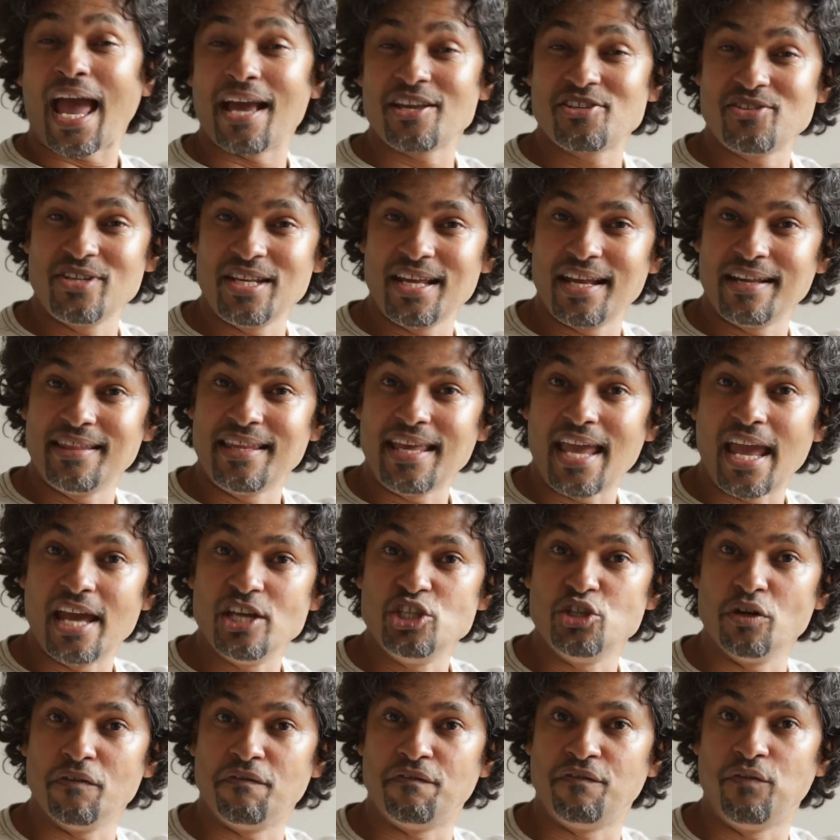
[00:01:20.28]
Actually, at the
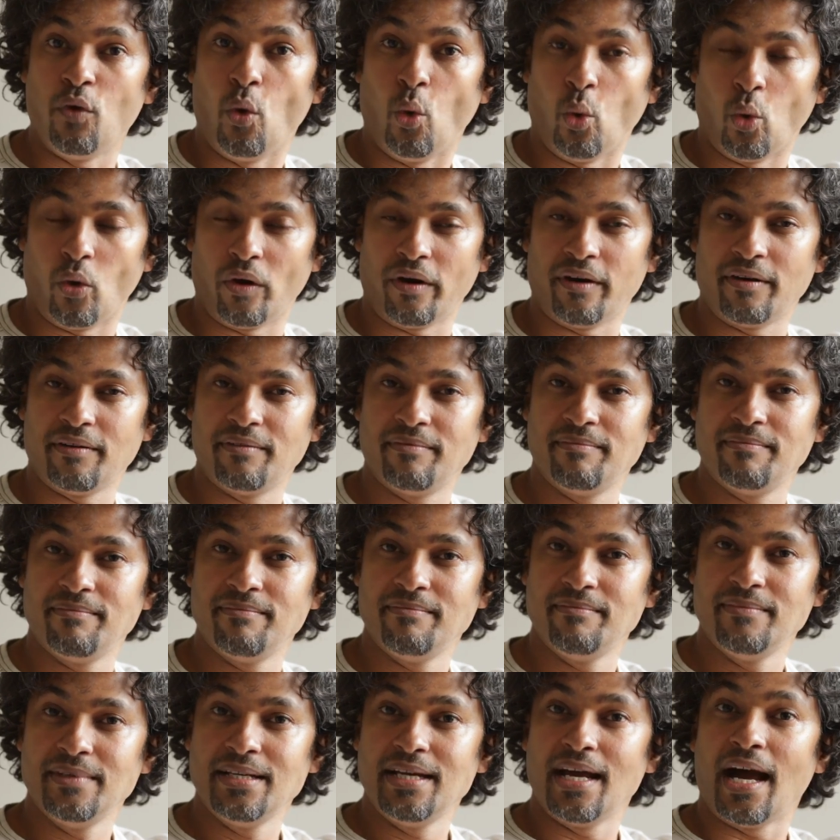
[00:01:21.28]
age of 4,
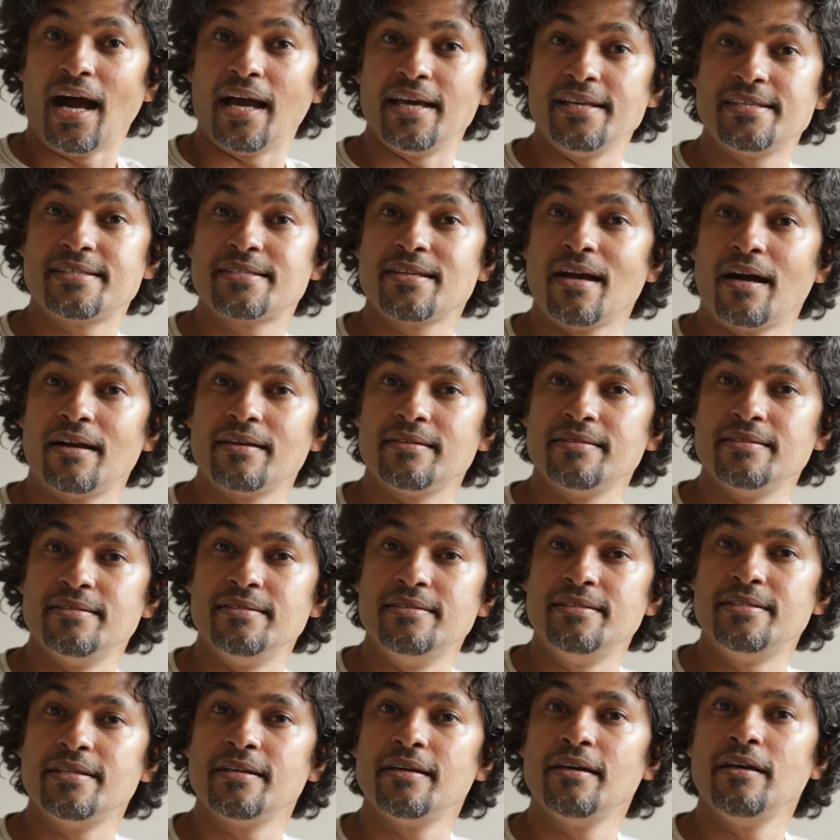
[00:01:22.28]
I
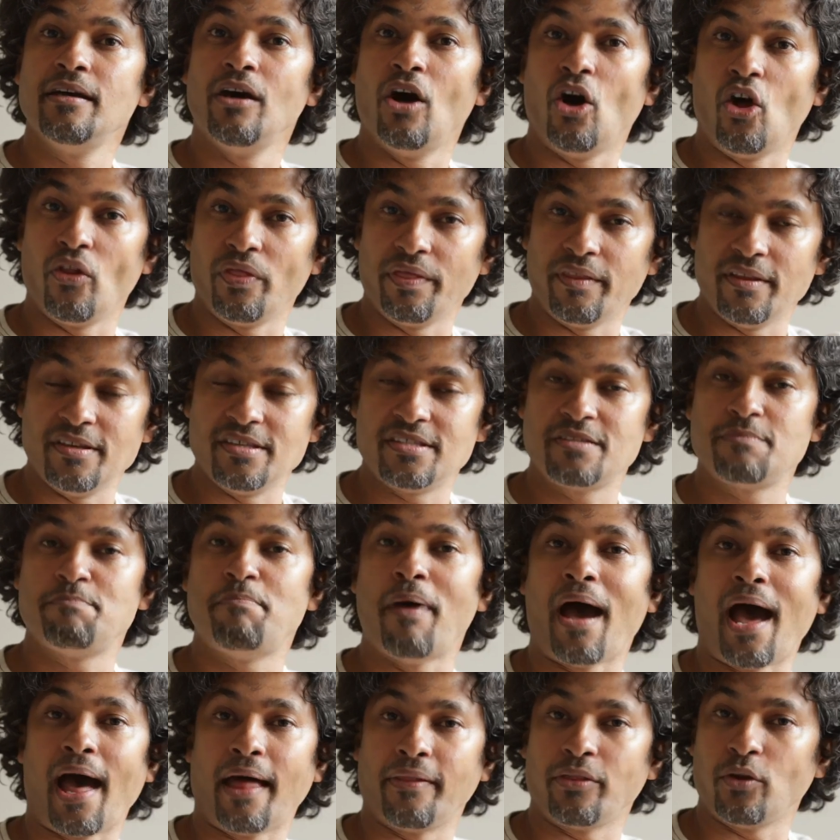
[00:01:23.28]
started on this
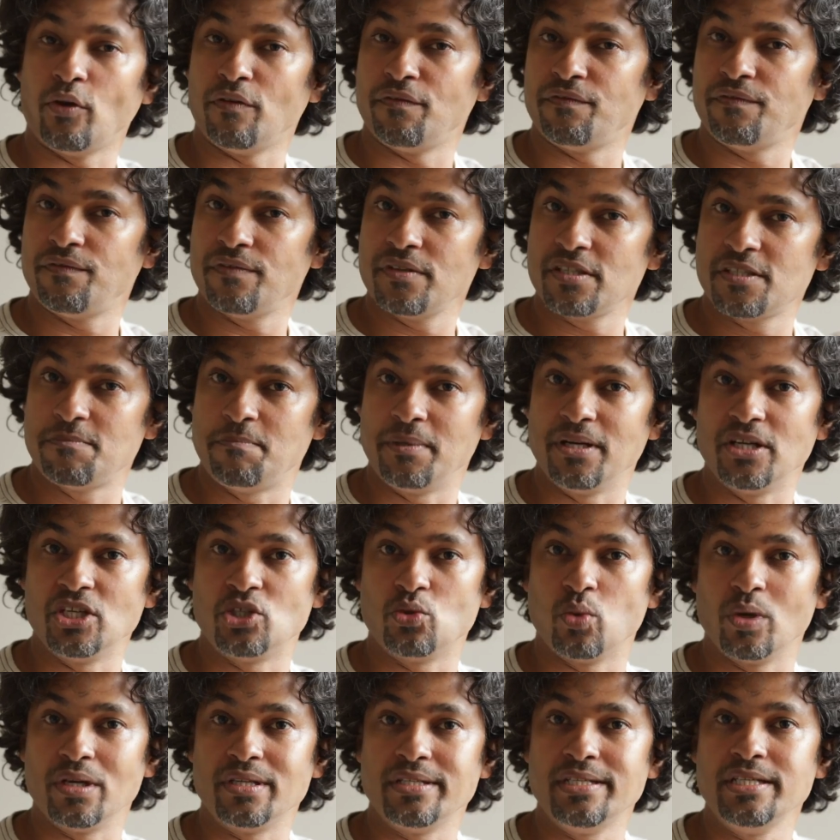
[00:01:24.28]
path of
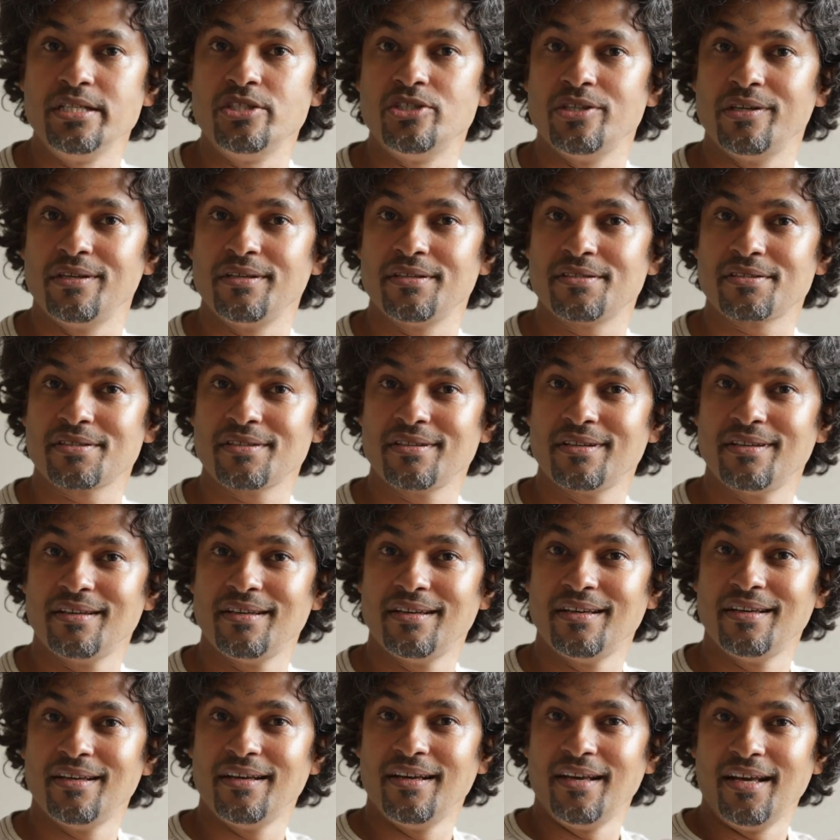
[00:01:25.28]
spiritual teachings.
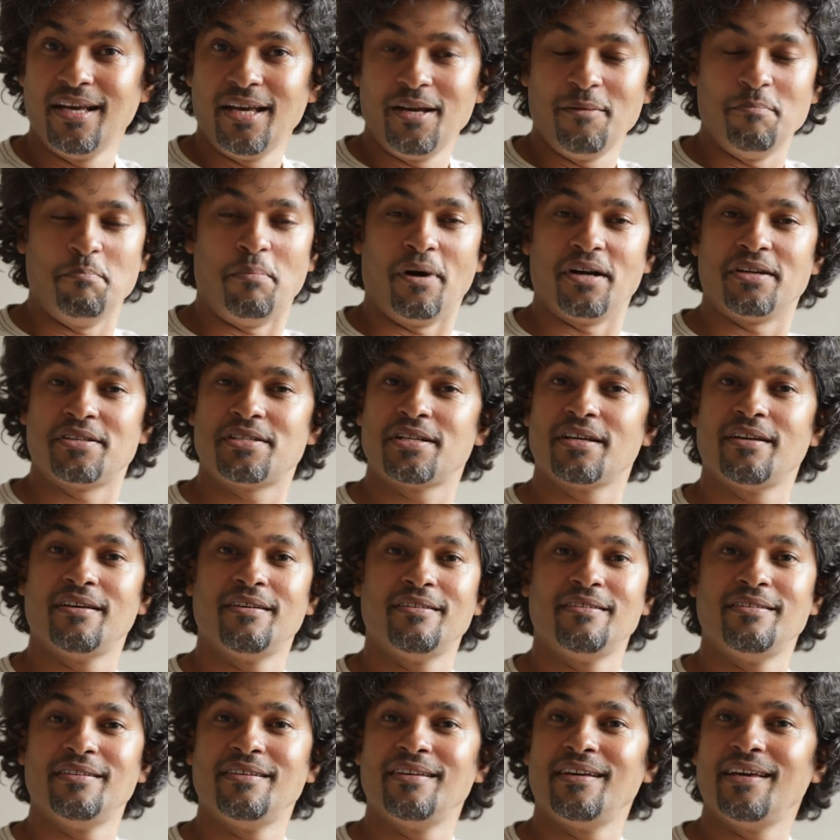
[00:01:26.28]
But
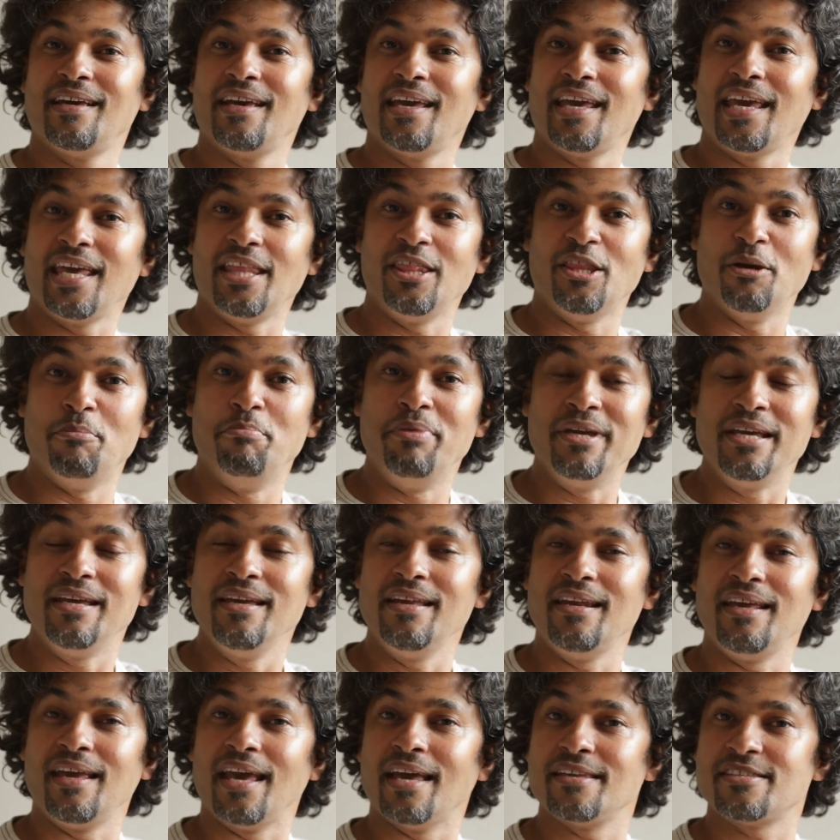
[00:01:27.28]
in the
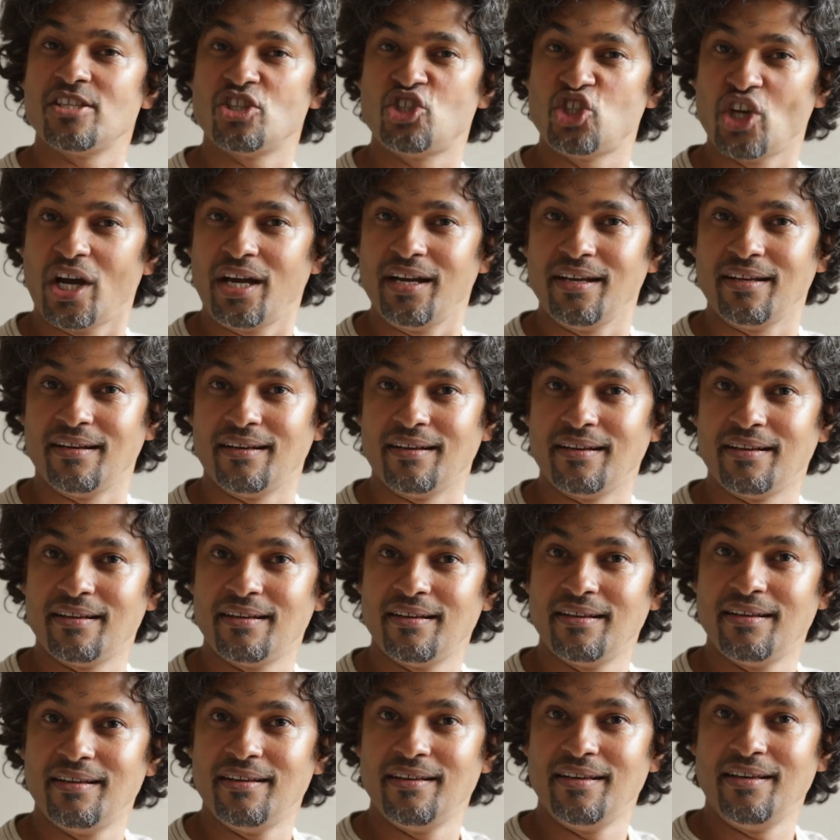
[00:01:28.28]
beginning, as a child,
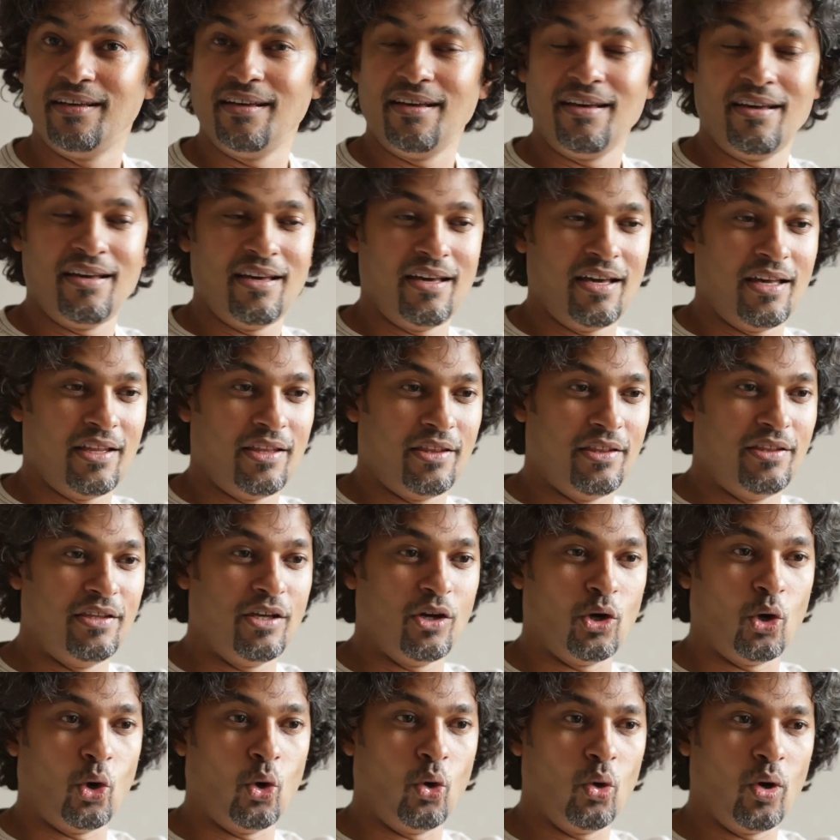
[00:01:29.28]

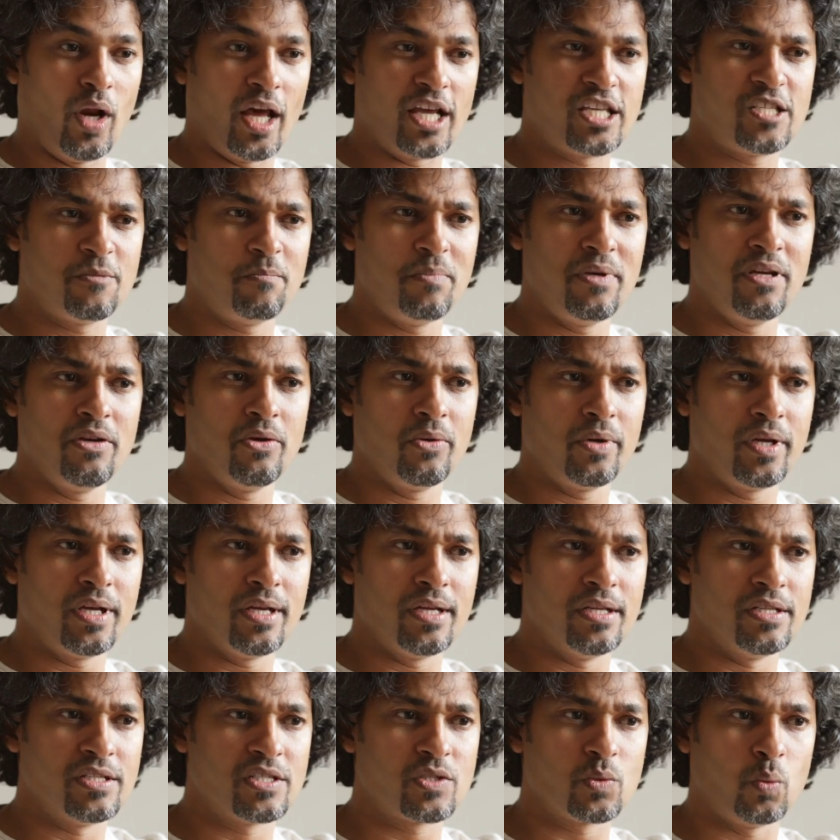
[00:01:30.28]
the whole
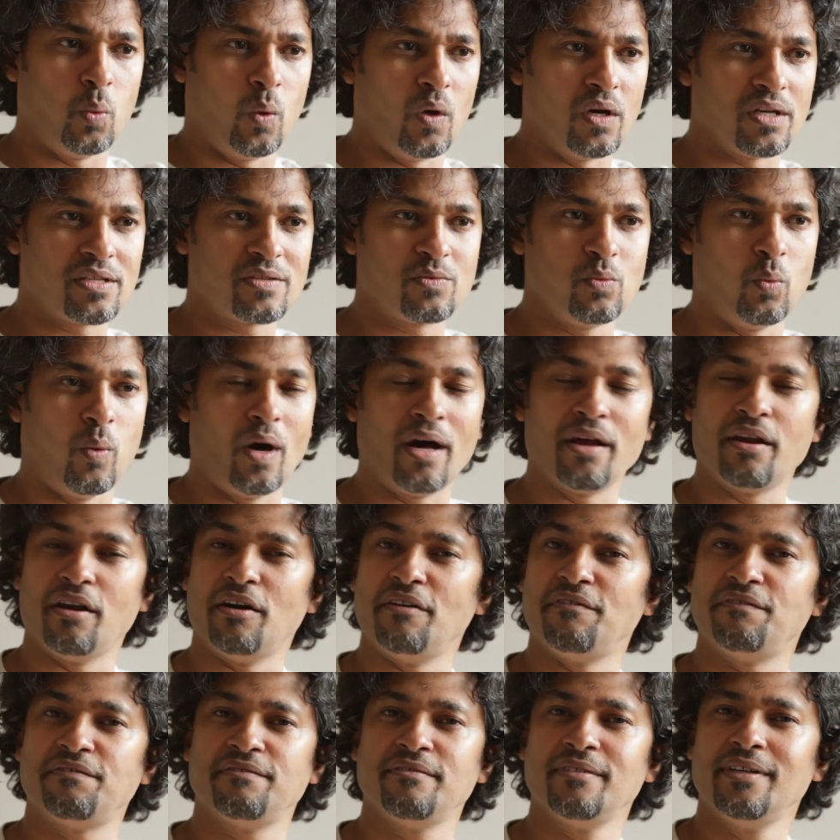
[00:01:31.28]
experience was one
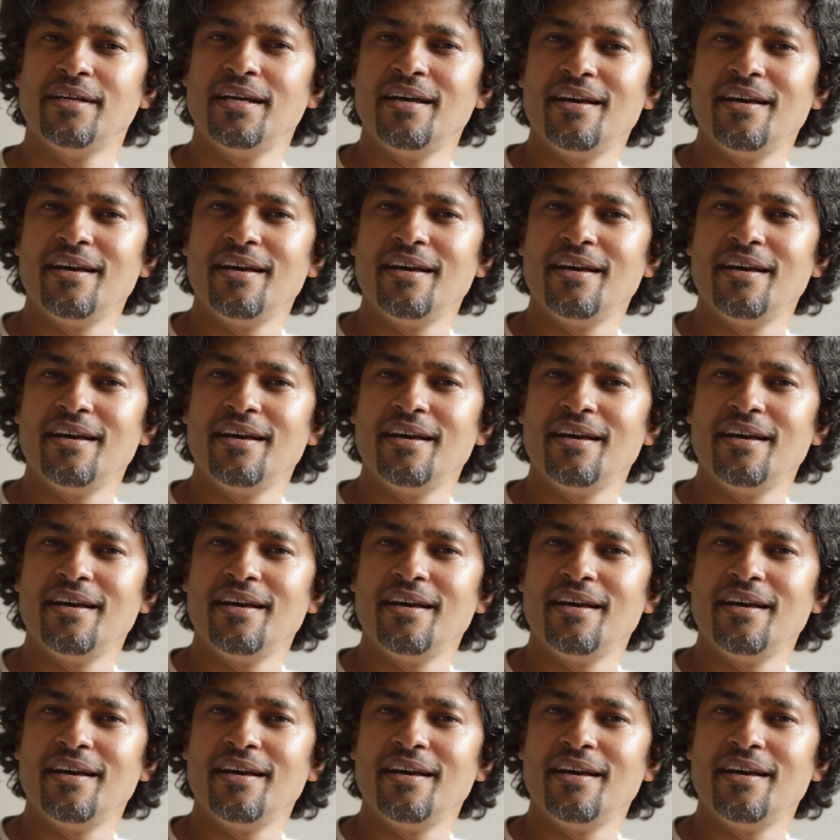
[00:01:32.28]
of,